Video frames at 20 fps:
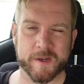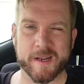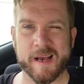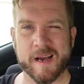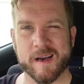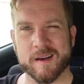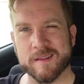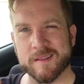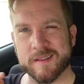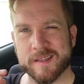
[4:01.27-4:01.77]

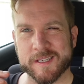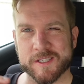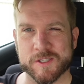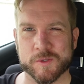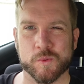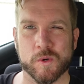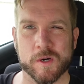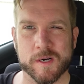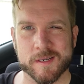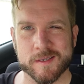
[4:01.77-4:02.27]
Now,
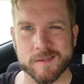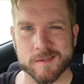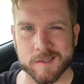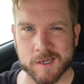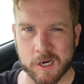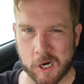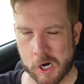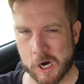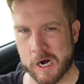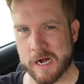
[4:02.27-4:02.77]
this one
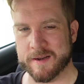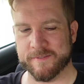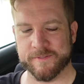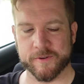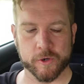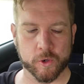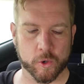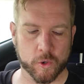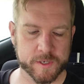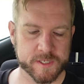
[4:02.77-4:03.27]
kind of
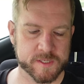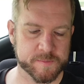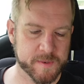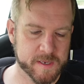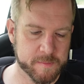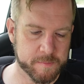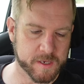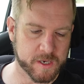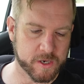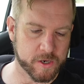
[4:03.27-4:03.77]
annoys
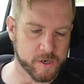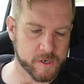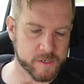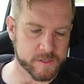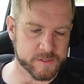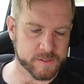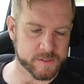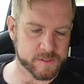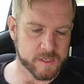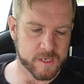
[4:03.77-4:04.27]
me
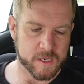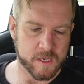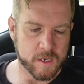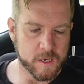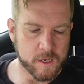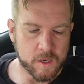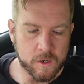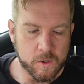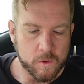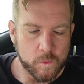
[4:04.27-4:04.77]
because
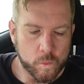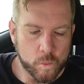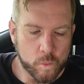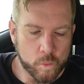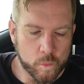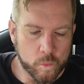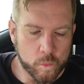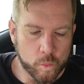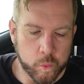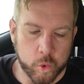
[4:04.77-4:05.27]

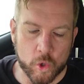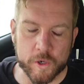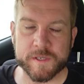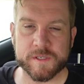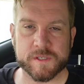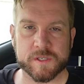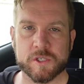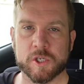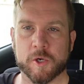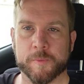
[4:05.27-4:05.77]
what
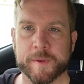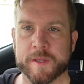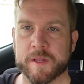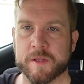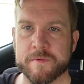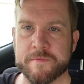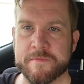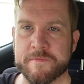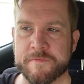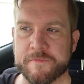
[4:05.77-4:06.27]
is stopping
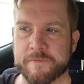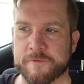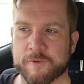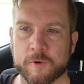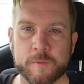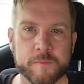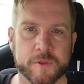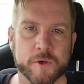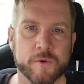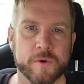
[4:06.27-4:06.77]
them
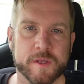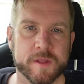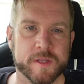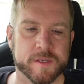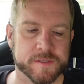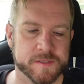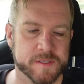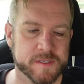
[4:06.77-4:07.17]
from doing this?